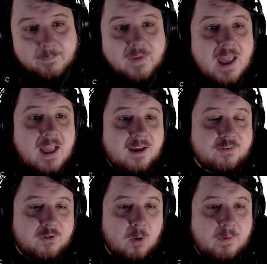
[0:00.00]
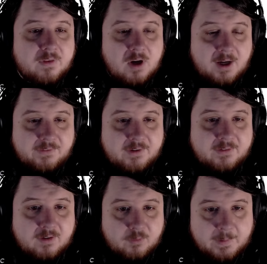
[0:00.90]
is filled with nonsense
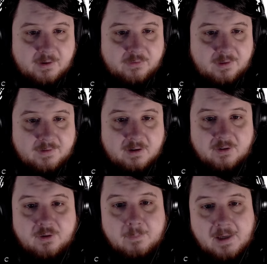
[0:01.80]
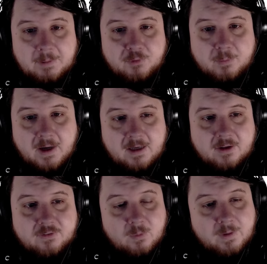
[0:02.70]
conspiracy theories and memes reminding
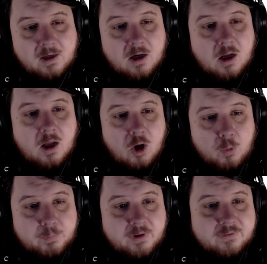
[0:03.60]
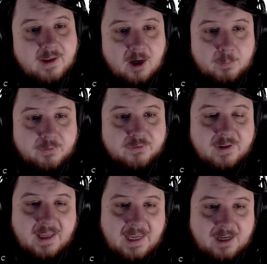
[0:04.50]
us that we are hopeless, helpless,
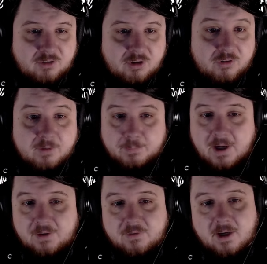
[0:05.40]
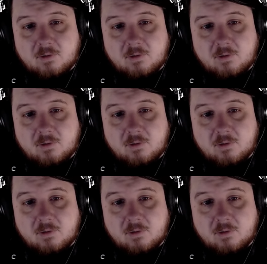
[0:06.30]
anxious, depressed,